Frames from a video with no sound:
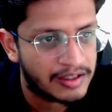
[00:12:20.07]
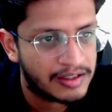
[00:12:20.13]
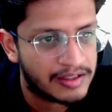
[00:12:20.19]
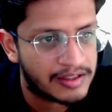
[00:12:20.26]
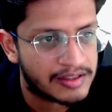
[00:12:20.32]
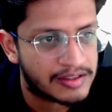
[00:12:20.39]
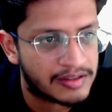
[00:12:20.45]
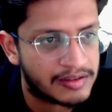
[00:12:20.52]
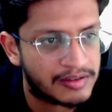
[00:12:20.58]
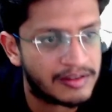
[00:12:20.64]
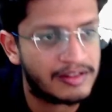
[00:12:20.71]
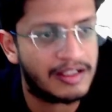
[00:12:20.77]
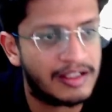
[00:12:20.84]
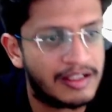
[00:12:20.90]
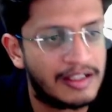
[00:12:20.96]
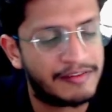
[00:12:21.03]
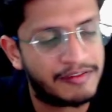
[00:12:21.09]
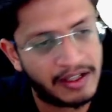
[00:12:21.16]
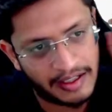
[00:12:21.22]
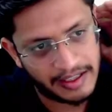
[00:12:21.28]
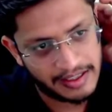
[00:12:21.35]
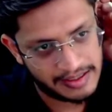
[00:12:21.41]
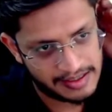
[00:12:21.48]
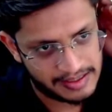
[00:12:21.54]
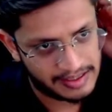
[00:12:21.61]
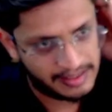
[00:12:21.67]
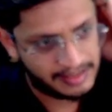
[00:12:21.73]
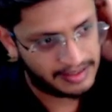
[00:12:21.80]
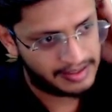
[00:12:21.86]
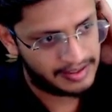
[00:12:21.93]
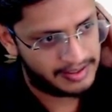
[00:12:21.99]
so if I again
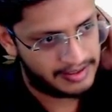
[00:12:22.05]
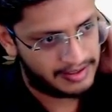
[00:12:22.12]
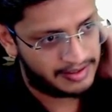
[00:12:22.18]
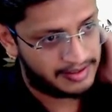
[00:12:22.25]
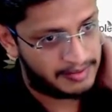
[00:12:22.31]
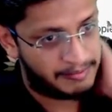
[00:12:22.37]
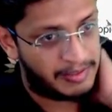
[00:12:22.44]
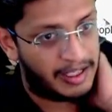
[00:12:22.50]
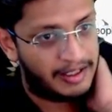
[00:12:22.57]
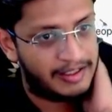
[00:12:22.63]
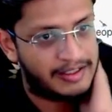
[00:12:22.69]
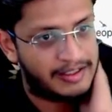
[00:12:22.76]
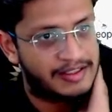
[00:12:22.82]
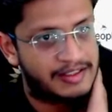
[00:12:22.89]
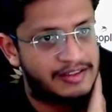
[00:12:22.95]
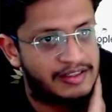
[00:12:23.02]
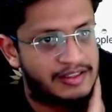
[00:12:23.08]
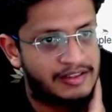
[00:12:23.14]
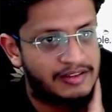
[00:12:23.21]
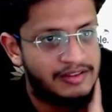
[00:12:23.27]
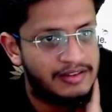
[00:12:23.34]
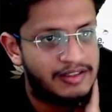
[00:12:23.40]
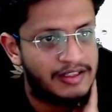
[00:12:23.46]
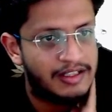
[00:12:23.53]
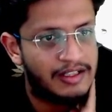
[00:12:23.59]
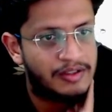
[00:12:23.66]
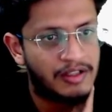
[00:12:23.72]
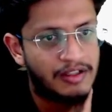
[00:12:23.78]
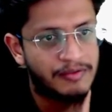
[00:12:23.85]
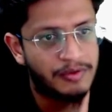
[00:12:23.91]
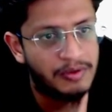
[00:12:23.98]
see Bard's answer, there are a
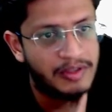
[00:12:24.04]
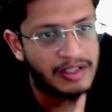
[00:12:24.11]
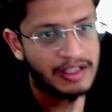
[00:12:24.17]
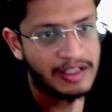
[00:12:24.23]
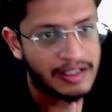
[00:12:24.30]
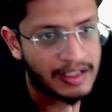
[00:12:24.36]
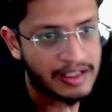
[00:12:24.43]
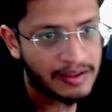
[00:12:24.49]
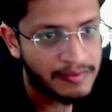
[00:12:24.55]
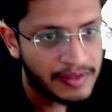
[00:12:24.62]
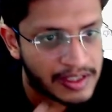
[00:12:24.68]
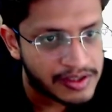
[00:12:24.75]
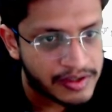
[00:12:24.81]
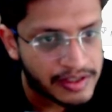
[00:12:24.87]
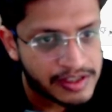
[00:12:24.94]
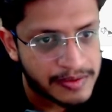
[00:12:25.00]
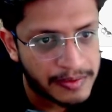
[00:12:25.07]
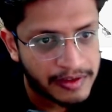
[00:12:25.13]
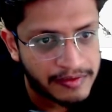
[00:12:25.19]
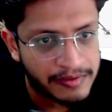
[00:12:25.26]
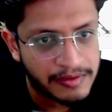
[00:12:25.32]
total of 210 ways to distribute.